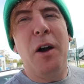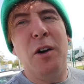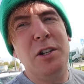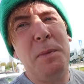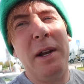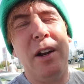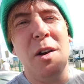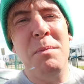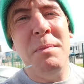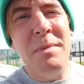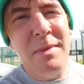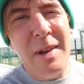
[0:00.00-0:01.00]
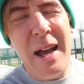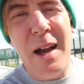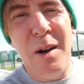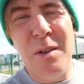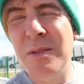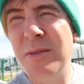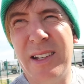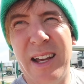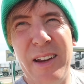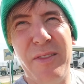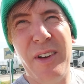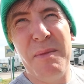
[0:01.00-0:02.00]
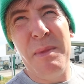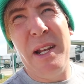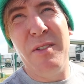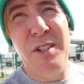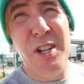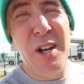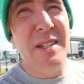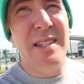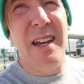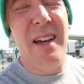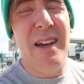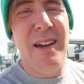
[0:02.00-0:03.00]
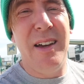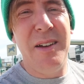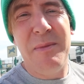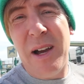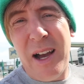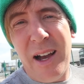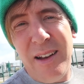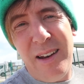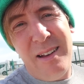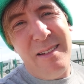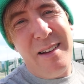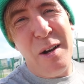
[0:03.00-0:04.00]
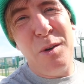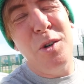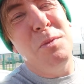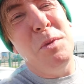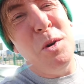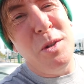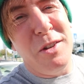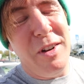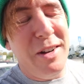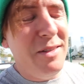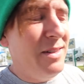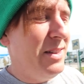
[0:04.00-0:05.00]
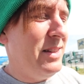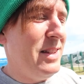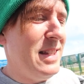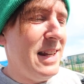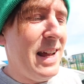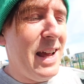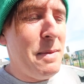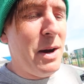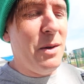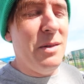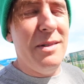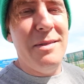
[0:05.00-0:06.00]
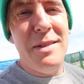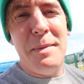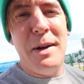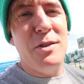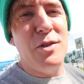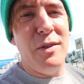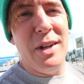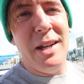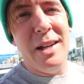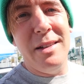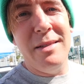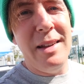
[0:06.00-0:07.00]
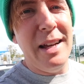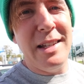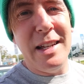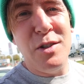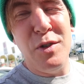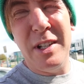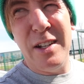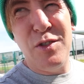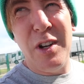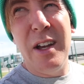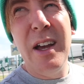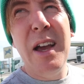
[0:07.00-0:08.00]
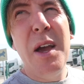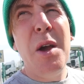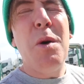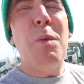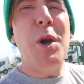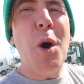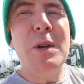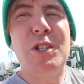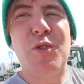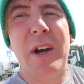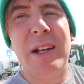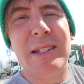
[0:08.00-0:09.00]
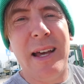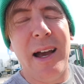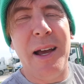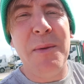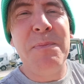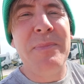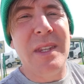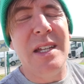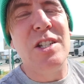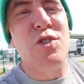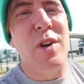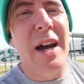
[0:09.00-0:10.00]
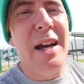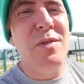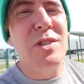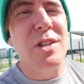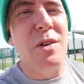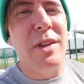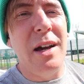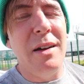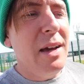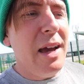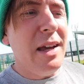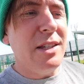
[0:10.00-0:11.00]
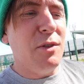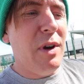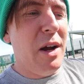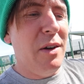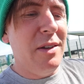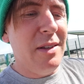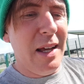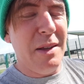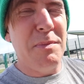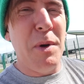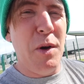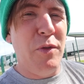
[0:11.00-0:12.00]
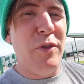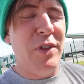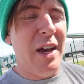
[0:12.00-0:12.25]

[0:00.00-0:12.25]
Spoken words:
All depending on how kind of Milo and Jace are, and how good moods they're in today about traveling and et cetera, et cetera. We always try and time these drives so that it's around like both of